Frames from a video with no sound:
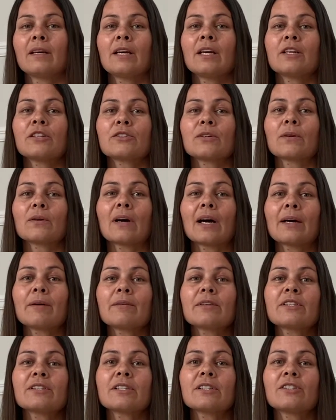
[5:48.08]
So I
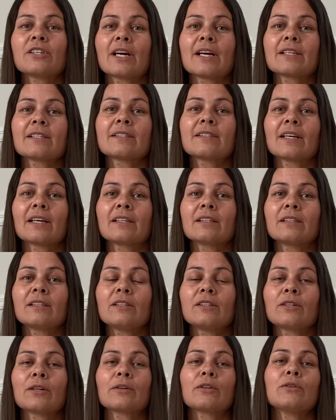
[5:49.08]
would suggest that
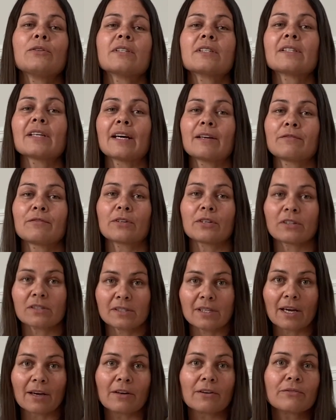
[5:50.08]
you decide for
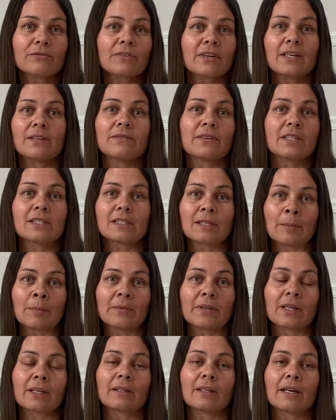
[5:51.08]
yourself if it's
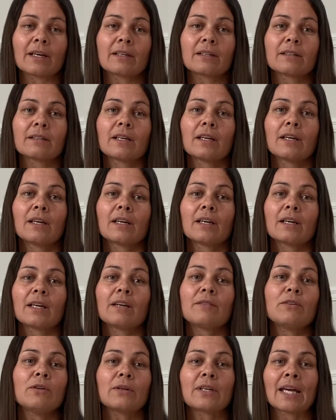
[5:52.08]
something that,
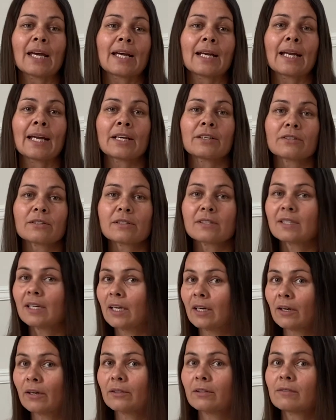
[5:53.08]
if you can't handle
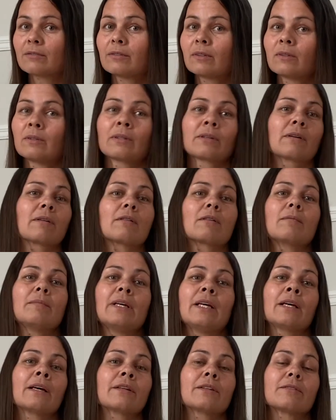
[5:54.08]
sitting on the floor or
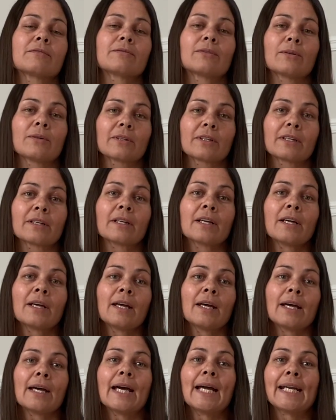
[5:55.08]
being on the floor
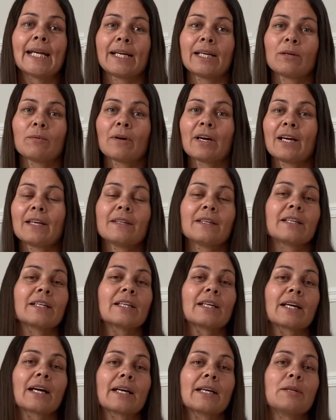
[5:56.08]
in any way, then
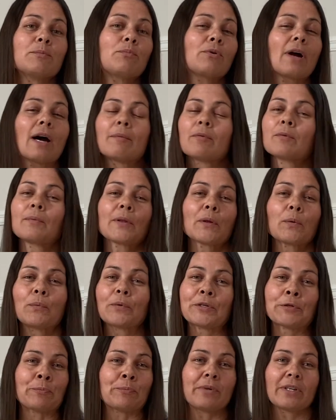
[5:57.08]
it probably
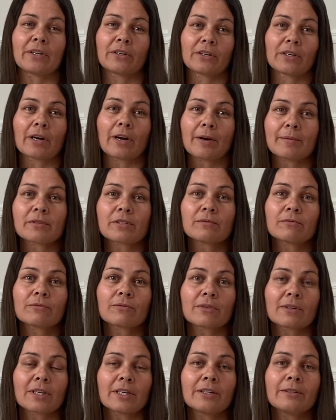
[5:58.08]
wouldn't be a good option
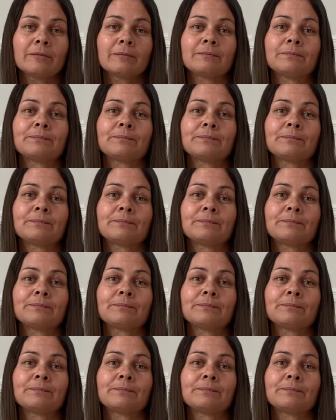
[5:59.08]
for you.